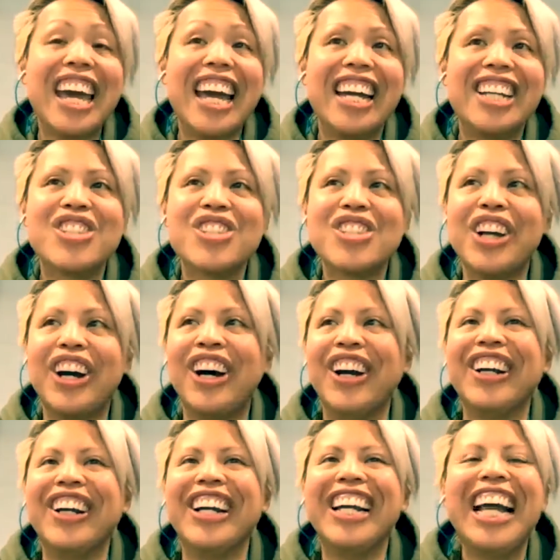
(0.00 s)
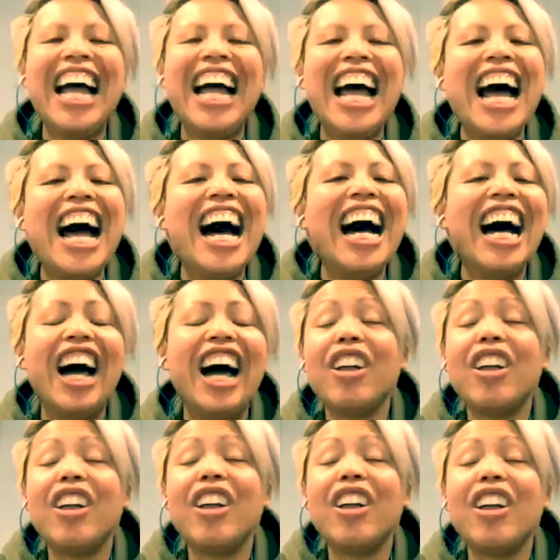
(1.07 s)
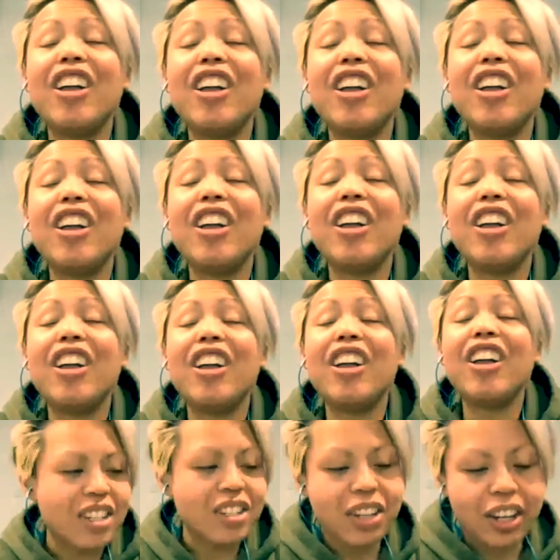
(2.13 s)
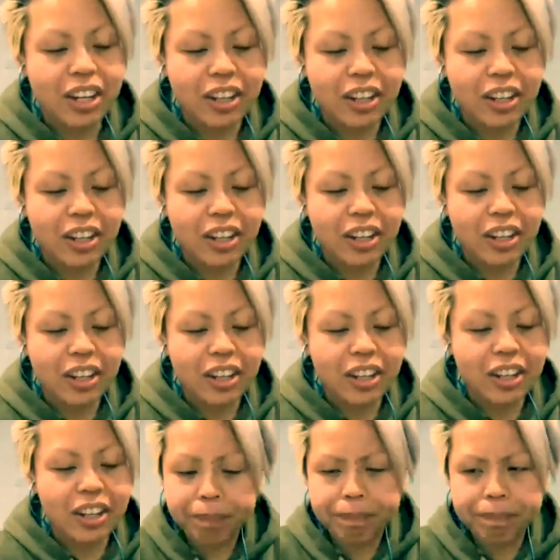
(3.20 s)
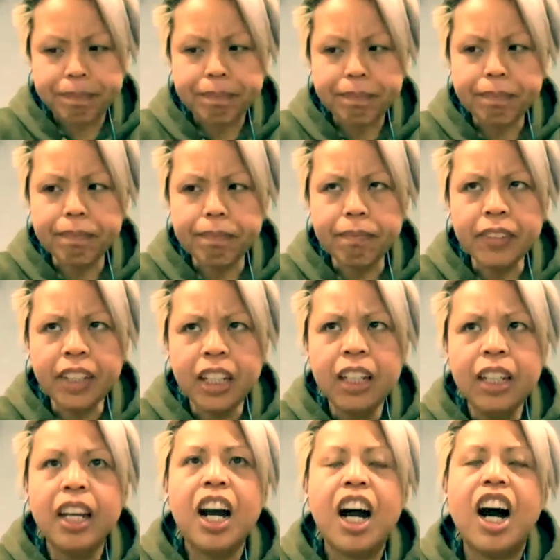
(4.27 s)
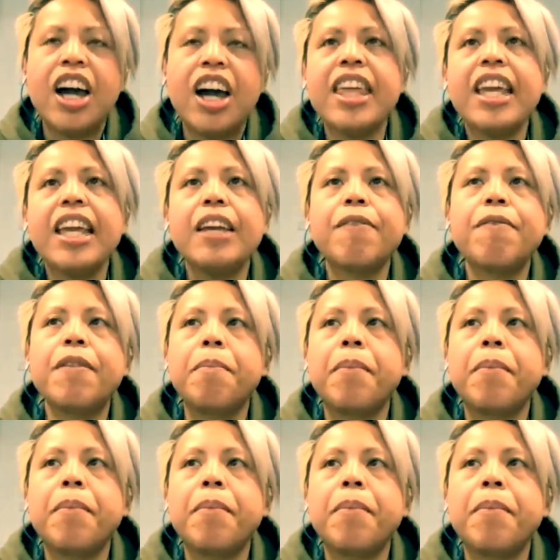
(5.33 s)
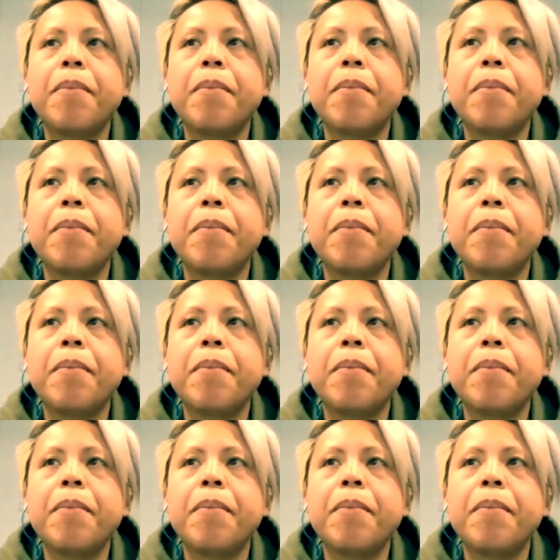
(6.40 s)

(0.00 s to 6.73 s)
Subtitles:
so there's a couple of different things there. So I think for me,